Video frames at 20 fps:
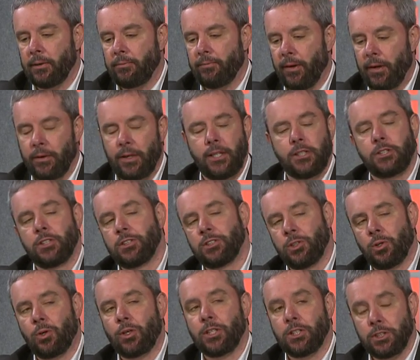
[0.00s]
foundations
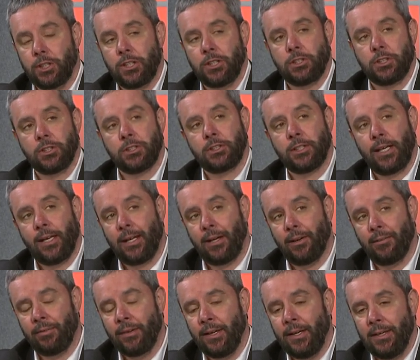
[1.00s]
and organizations that
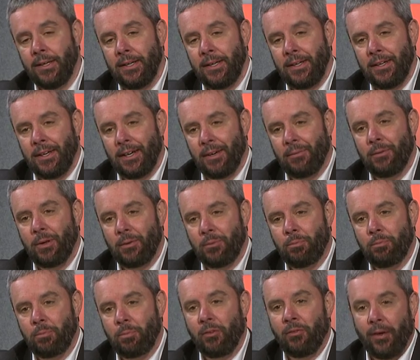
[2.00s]
have
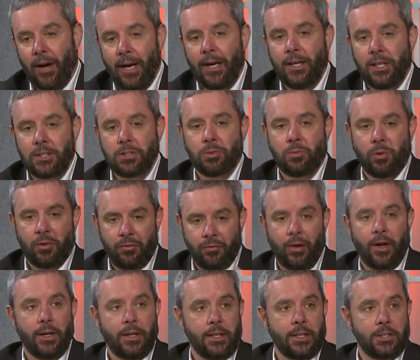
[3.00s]
provide us with
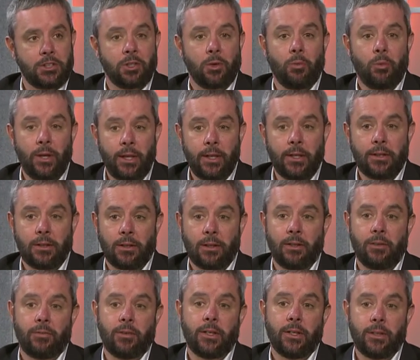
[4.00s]
funding so we can
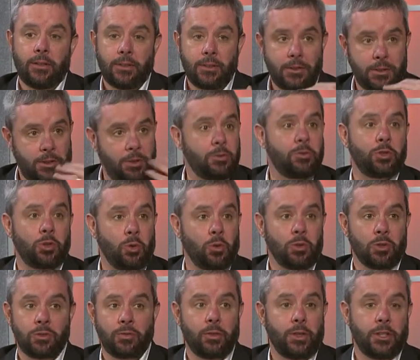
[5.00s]
deliver it to
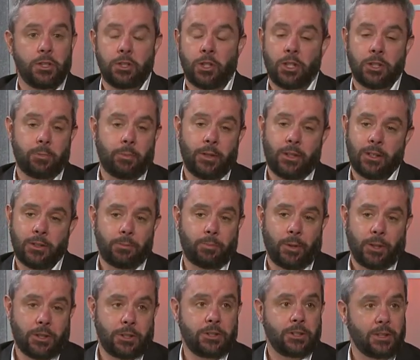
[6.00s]
schools free of charge because
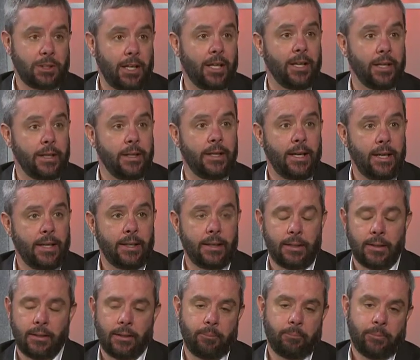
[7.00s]
budgets are tight.
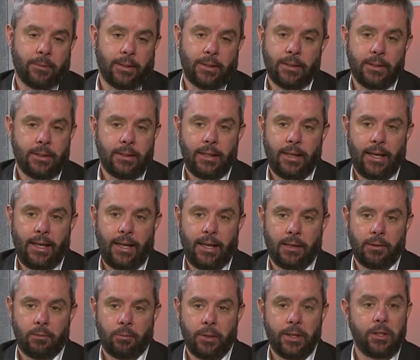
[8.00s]

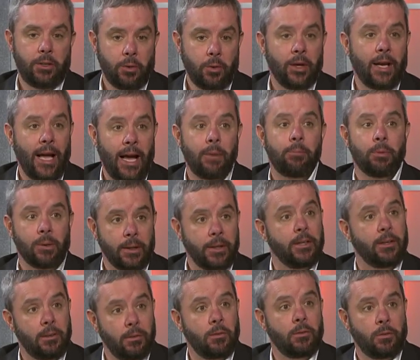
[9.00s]
And we do it happily,
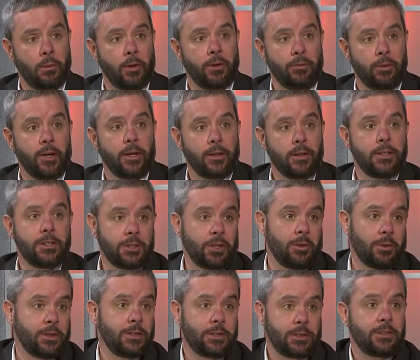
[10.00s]
quite frankly.
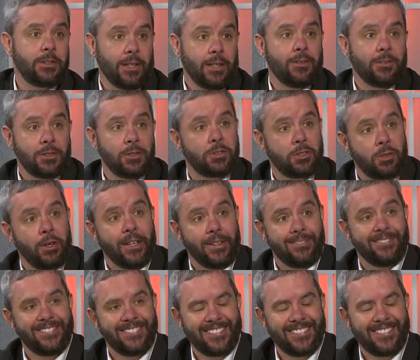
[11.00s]
So it's, you know, so it's great.